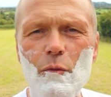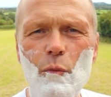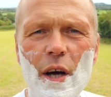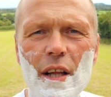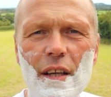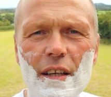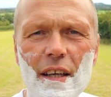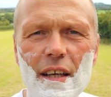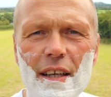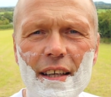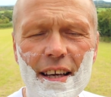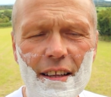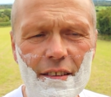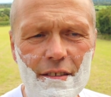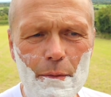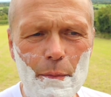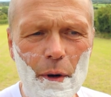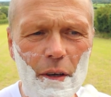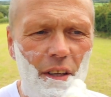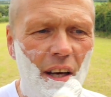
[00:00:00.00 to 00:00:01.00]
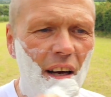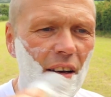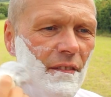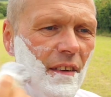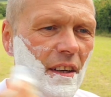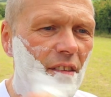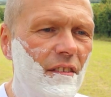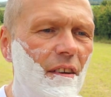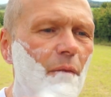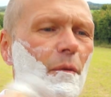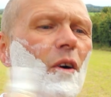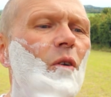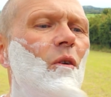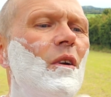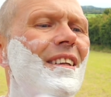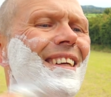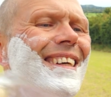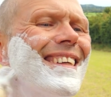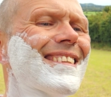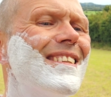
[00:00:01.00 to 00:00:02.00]
when kids are about to have their summer
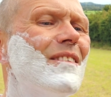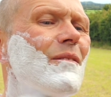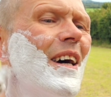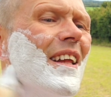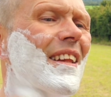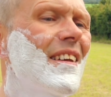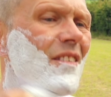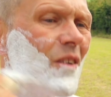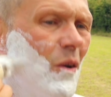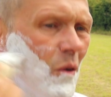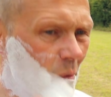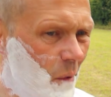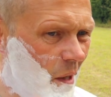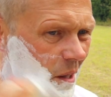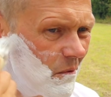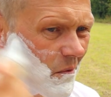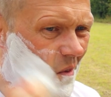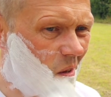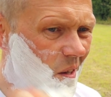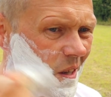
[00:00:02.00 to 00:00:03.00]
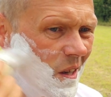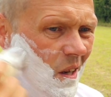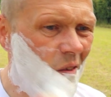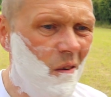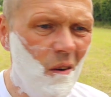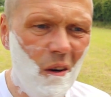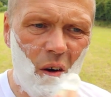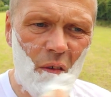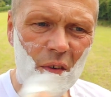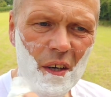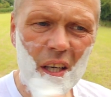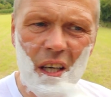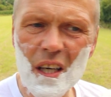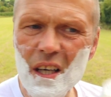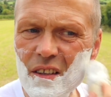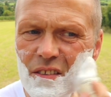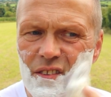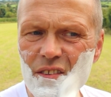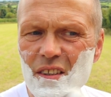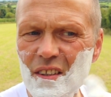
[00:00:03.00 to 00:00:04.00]
holidays, the weather's gone a bit, you know,
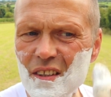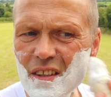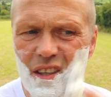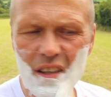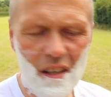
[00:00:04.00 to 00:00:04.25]
overcast.